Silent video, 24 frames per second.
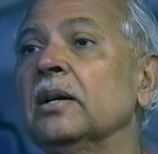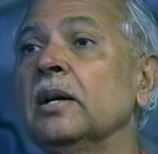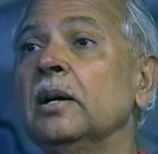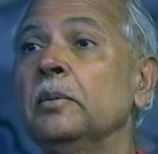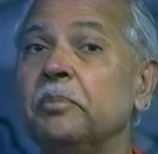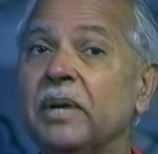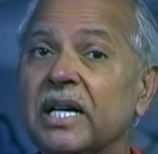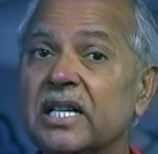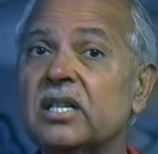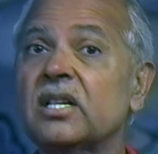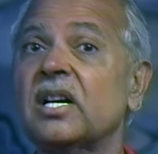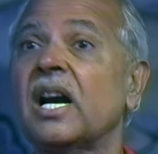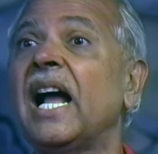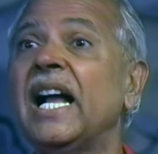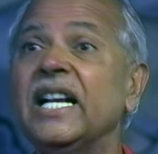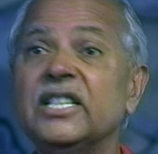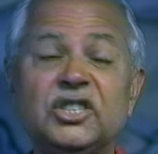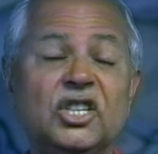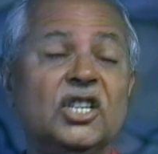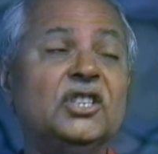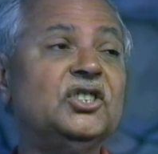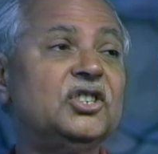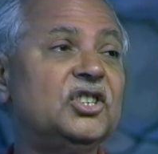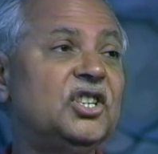But try
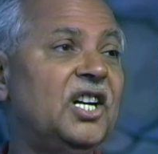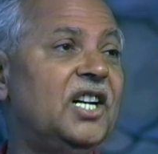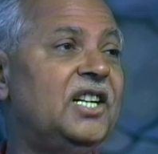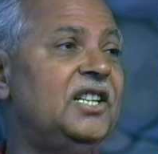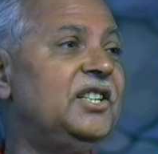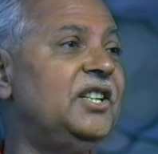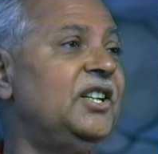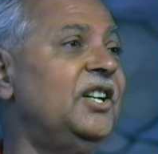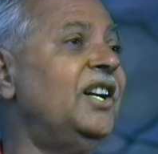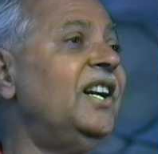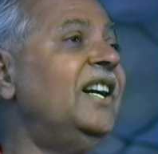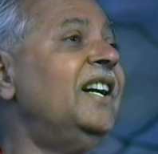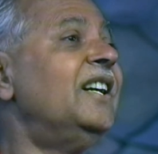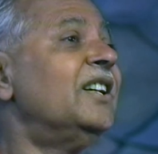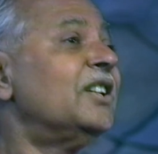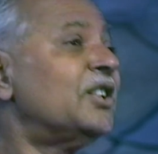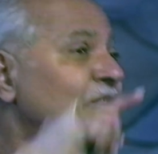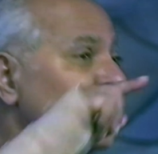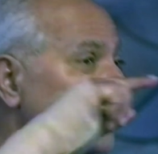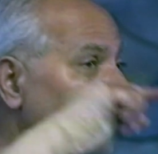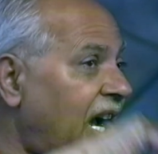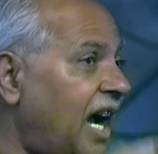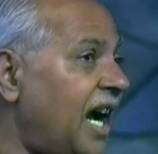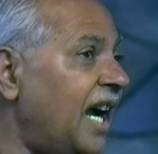sincerely,
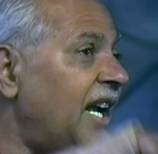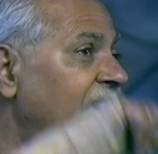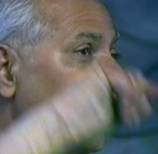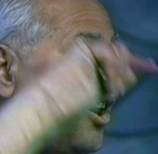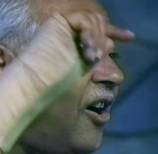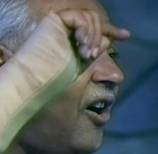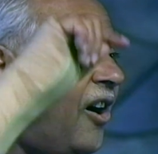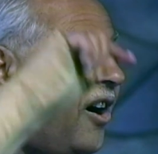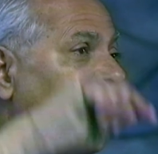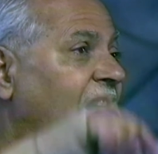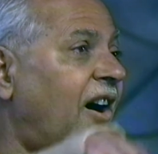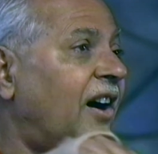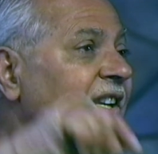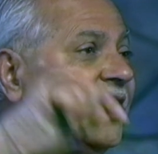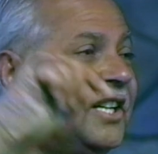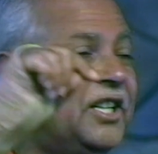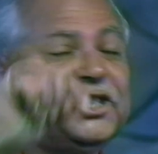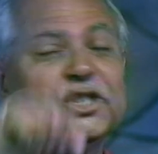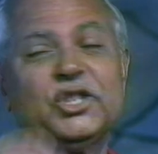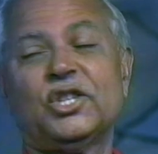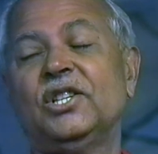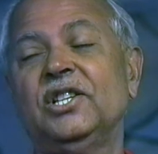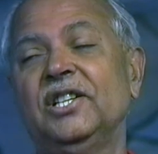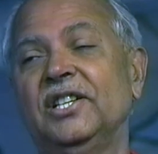try
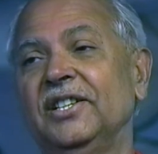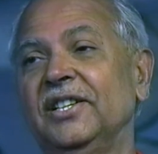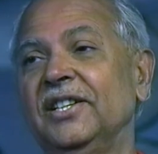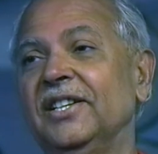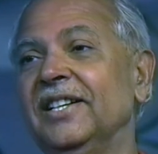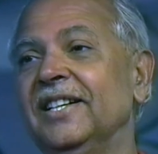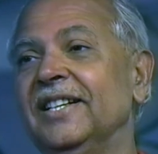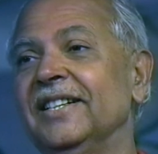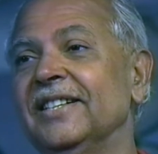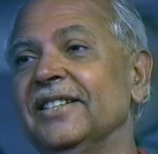honestly,